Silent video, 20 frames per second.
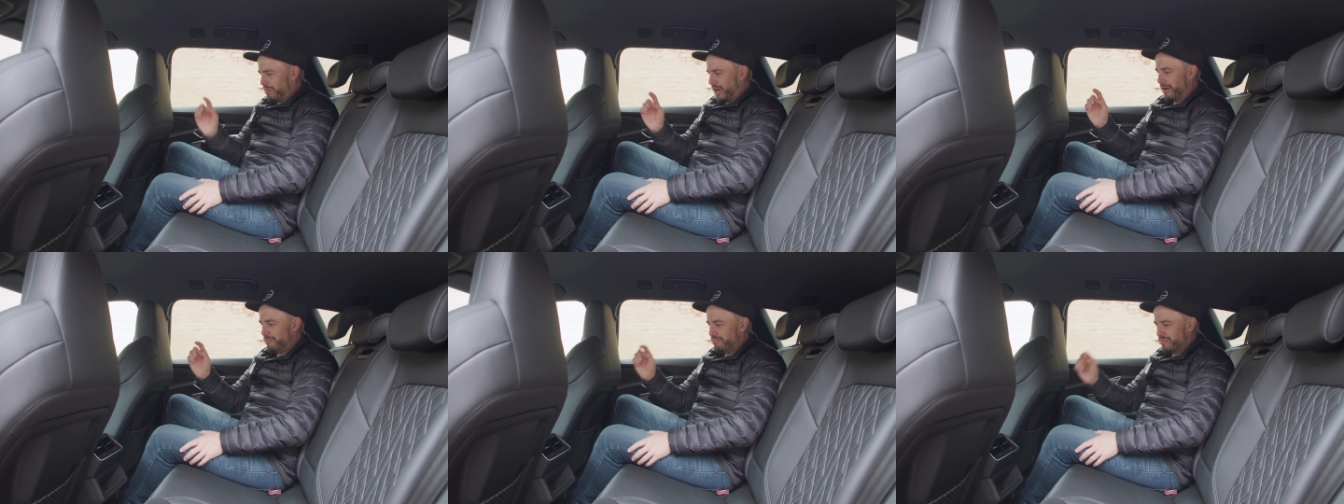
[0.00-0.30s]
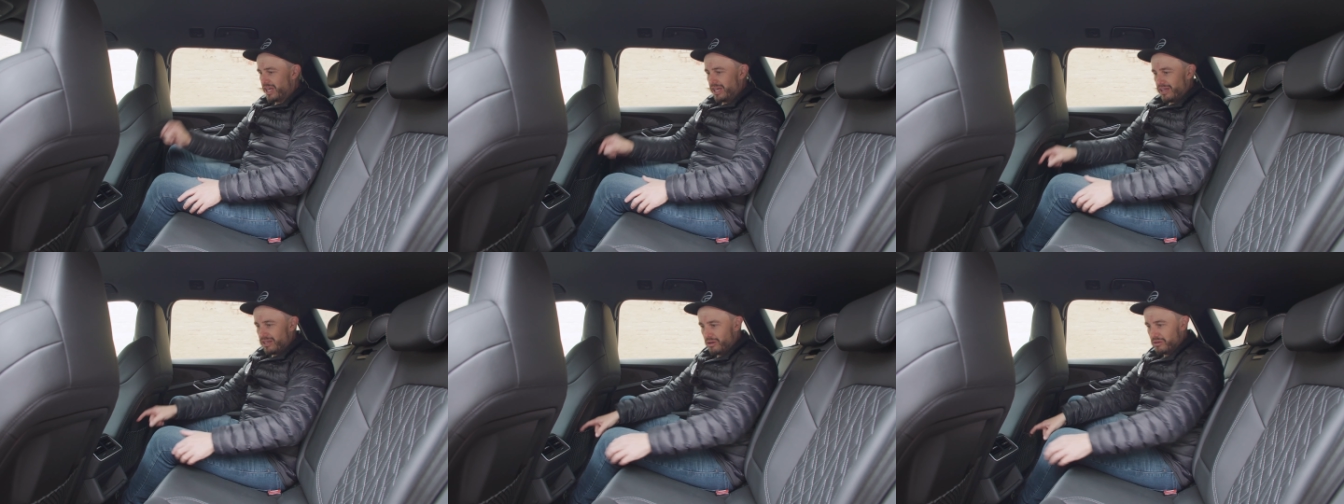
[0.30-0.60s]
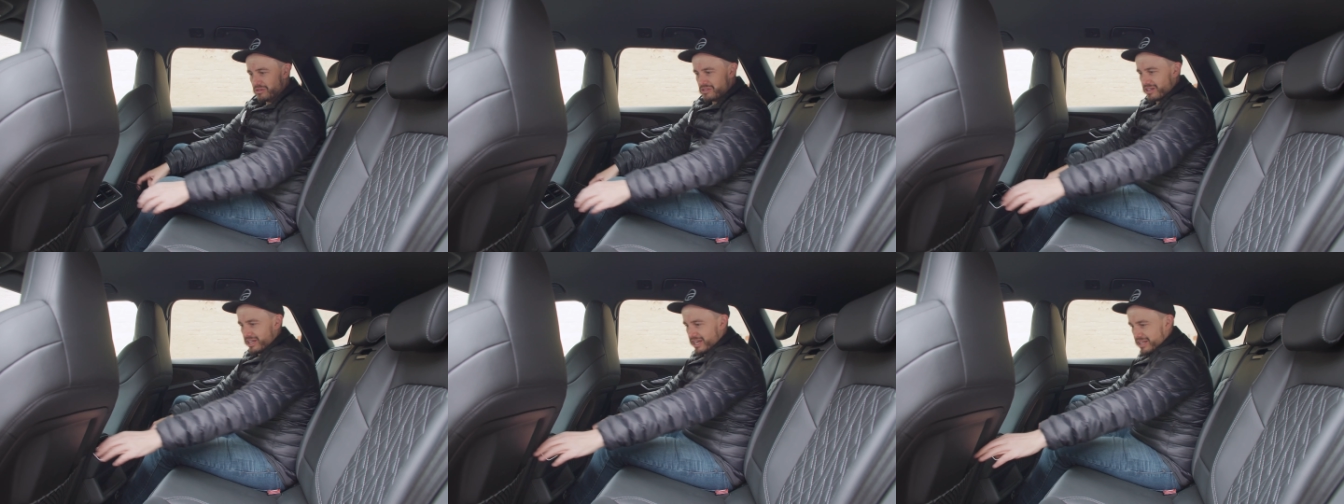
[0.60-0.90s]
But you
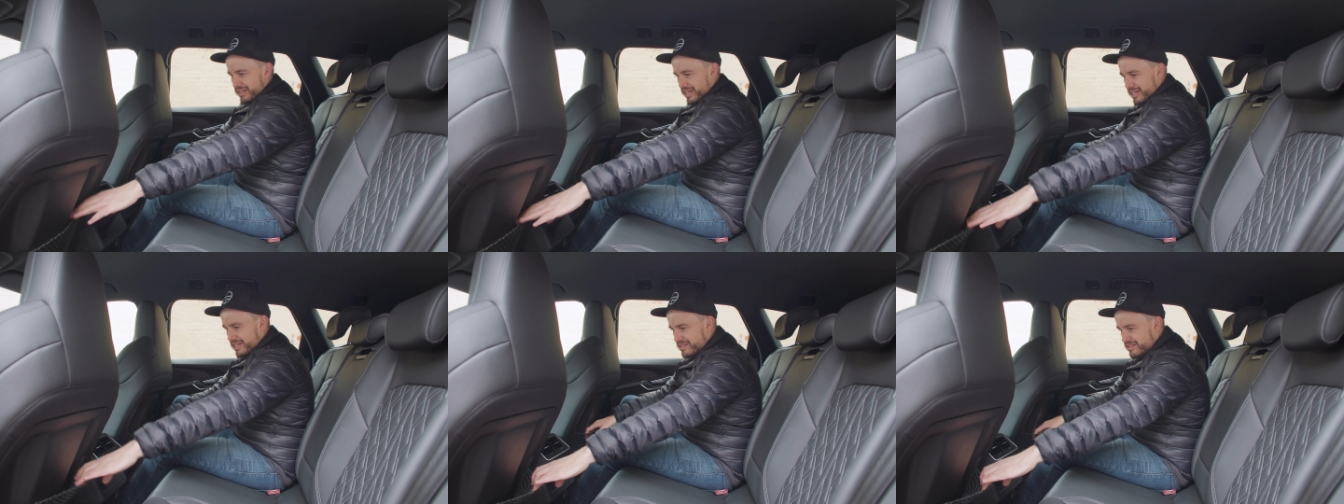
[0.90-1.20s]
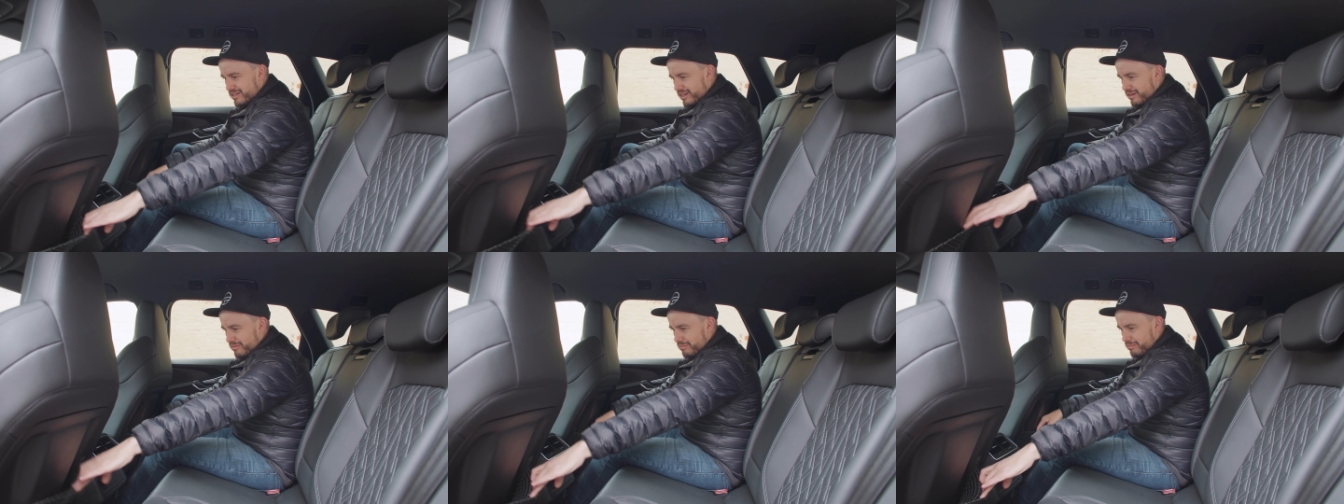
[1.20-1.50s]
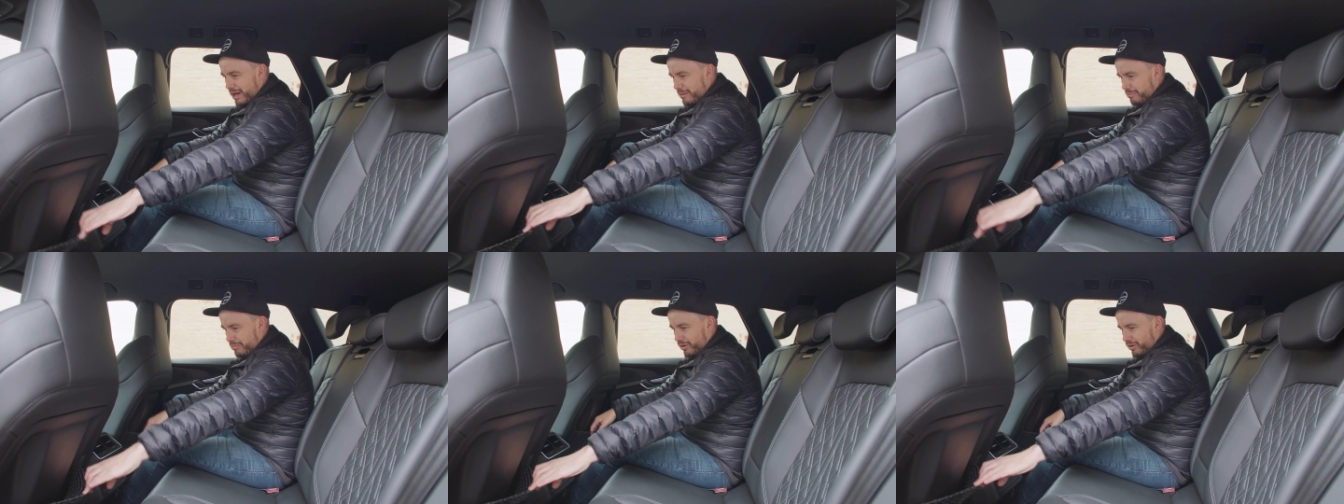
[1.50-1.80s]
also get these
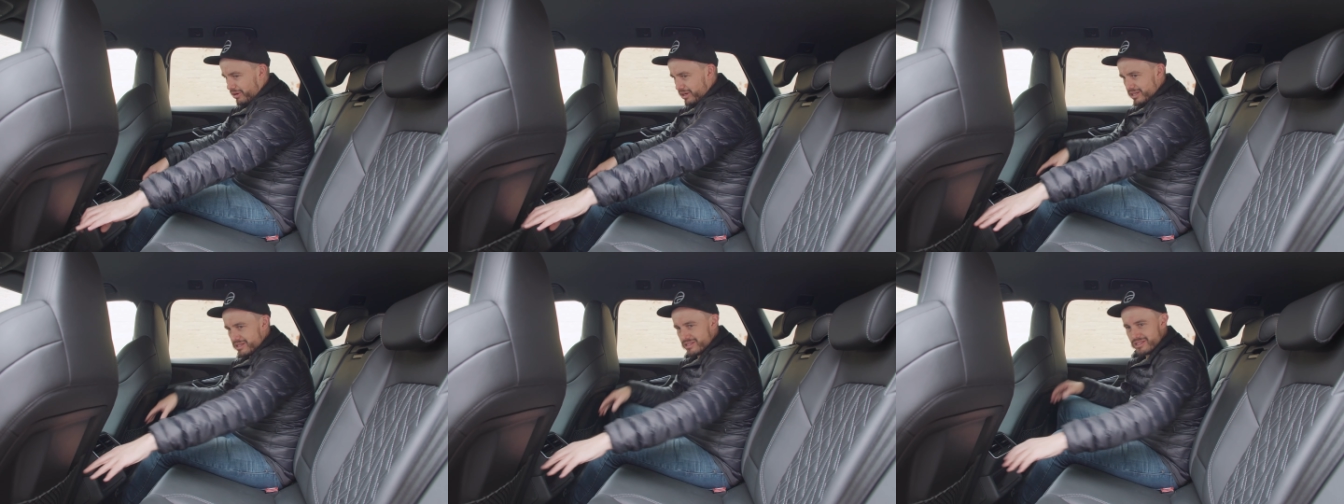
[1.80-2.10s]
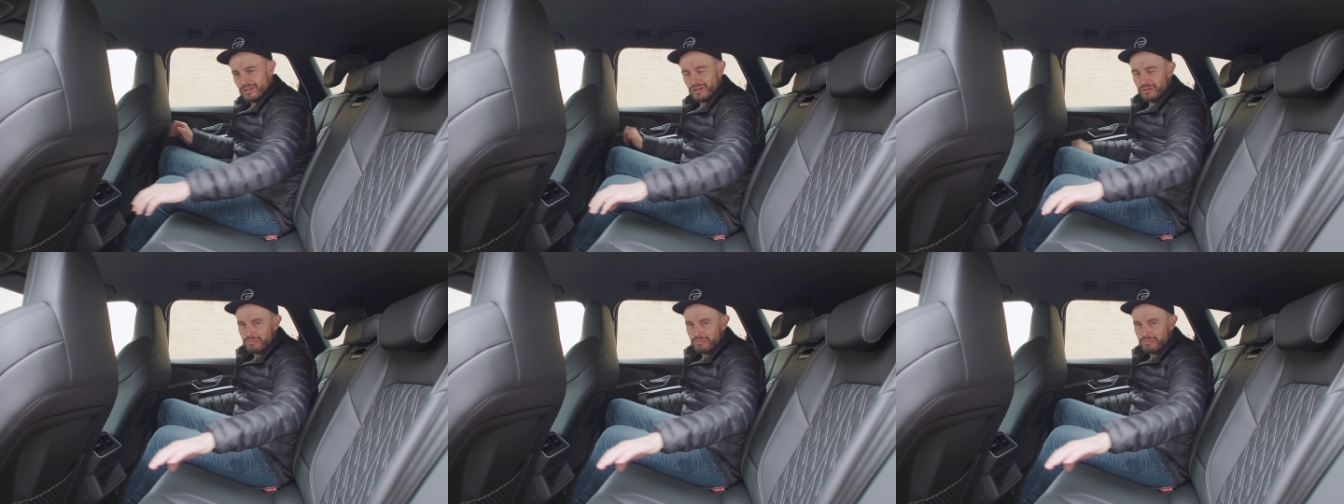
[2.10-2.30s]
mat pockets, you've